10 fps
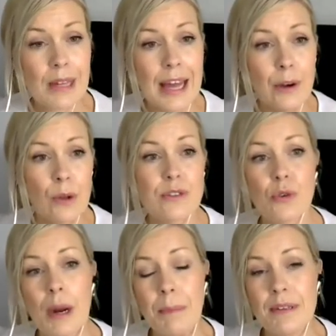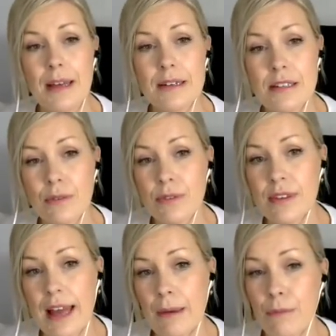and also representatives
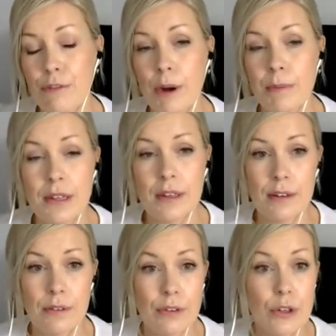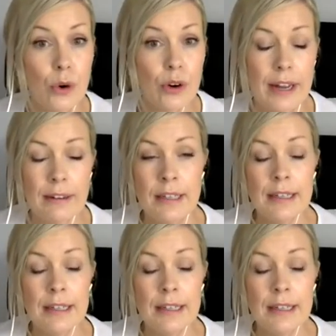um, from the Fedora